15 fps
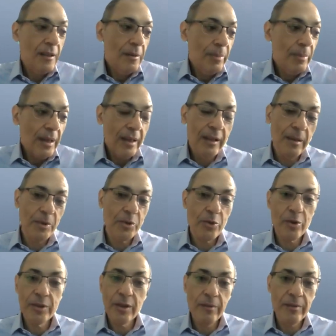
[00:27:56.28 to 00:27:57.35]
But in the
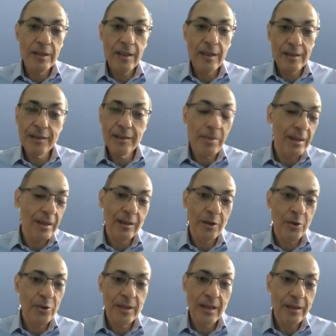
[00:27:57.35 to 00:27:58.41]
majority, obviously, there's something in the
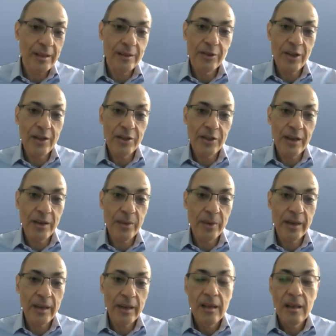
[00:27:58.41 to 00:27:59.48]
nose that you can change anyway.
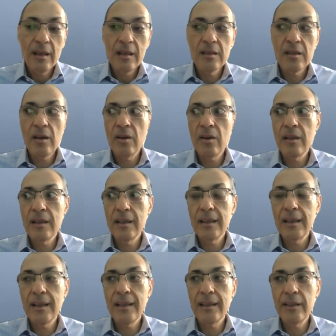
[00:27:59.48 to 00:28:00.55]
So
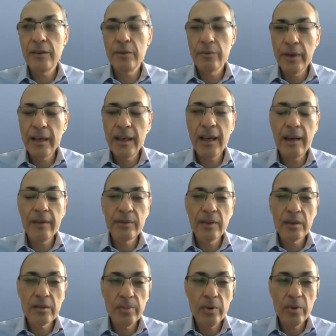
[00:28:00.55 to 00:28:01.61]
you really have to
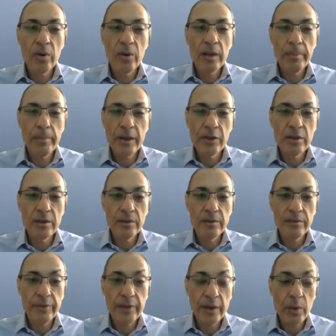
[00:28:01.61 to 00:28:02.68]
explore the patients
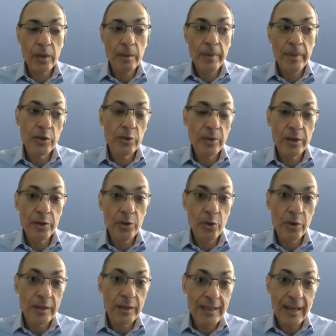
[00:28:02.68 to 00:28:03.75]
very well and make sure they know
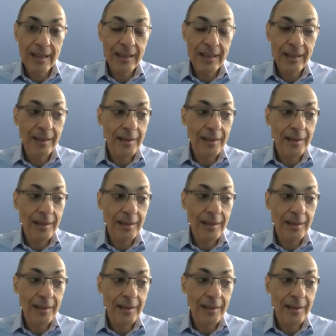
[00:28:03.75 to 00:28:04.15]
exactly